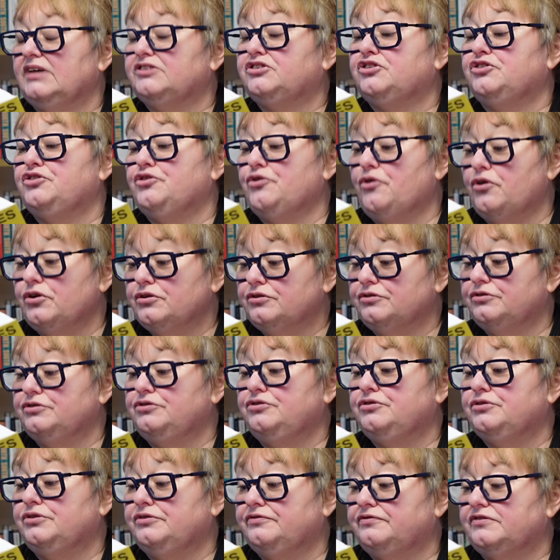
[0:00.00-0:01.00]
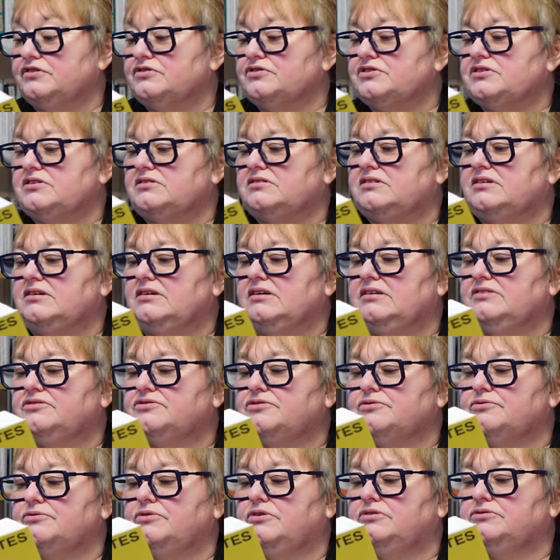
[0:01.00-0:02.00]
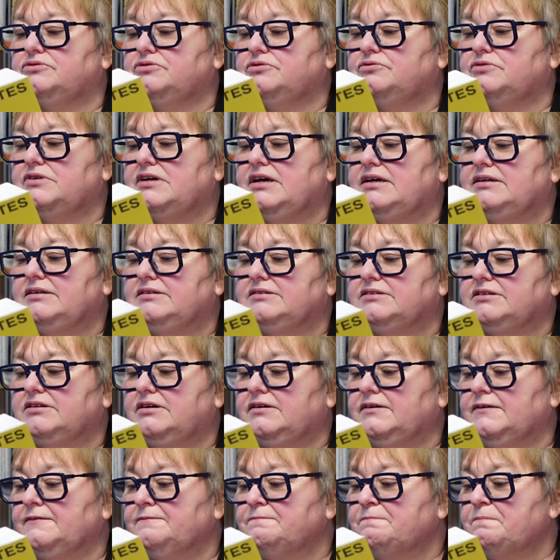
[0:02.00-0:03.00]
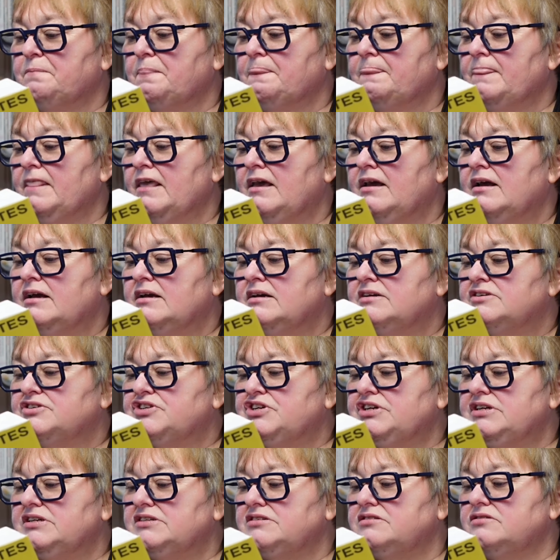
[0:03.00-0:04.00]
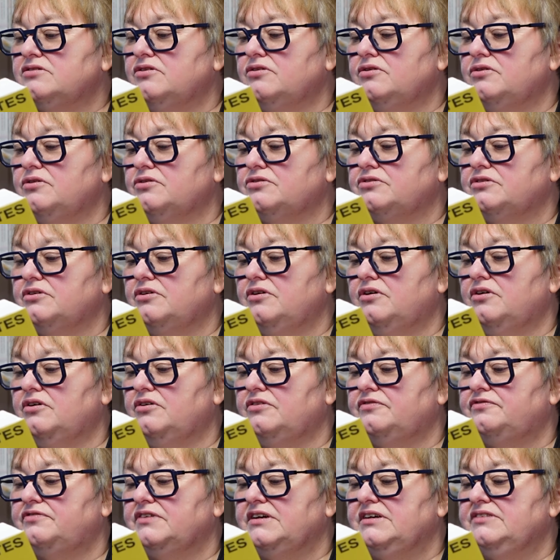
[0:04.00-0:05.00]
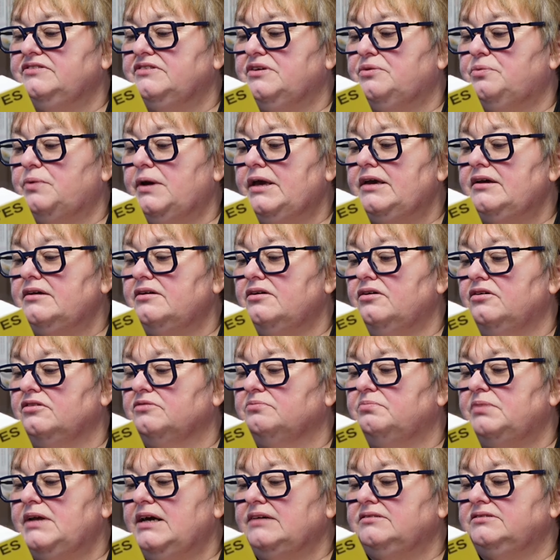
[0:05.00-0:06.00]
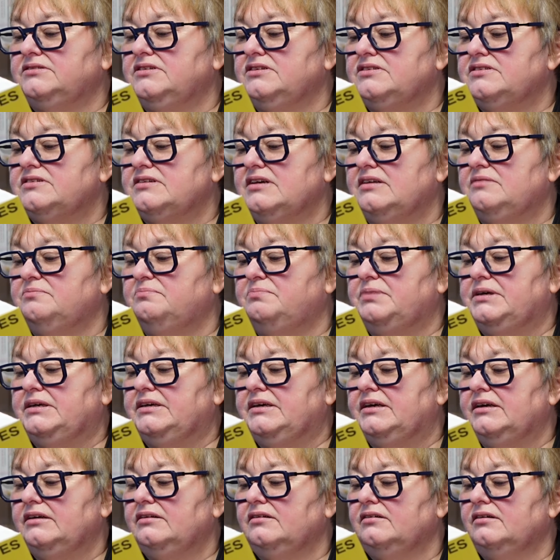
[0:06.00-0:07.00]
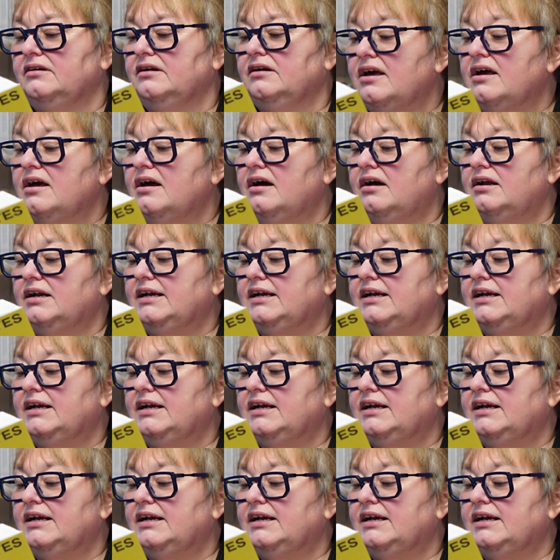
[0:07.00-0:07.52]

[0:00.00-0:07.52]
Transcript: York University in Toronto, Canada. She is the author of In the Wake on Blackness and Being, a